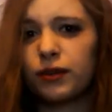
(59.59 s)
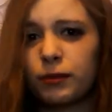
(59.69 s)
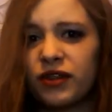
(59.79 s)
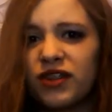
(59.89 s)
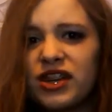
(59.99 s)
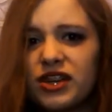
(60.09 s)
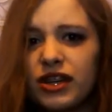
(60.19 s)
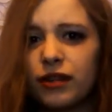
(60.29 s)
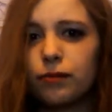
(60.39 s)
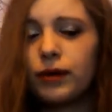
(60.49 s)
as their
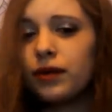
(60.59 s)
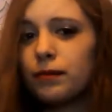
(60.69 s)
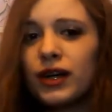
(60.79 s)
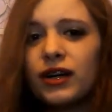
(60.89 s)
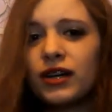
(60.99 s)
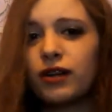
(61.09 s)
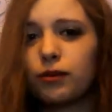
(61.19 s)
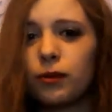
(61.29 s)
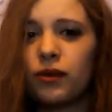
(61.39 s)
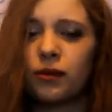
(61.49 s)
positions, but America
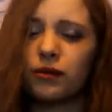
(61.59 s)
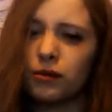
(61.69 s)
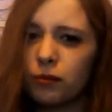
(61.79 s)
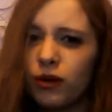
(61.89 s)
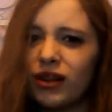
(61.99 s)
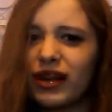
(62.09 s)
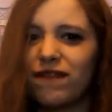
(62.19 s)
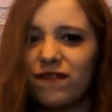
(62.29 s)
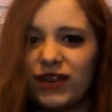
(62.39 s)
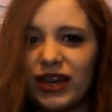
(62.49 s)
knows both of them, so it's more
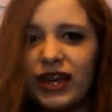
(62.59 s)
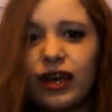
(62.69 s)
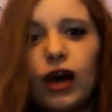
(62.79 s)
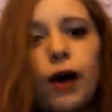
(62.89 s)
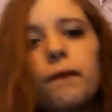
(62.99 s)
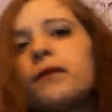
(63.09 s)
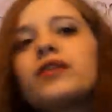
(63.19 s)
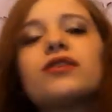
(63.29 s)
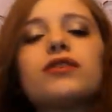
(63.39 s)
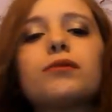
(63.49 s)
like a V.
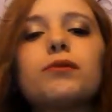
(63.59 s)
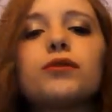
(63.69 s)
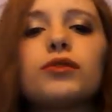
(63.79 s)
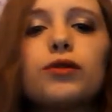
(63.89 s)
Whereas this is the most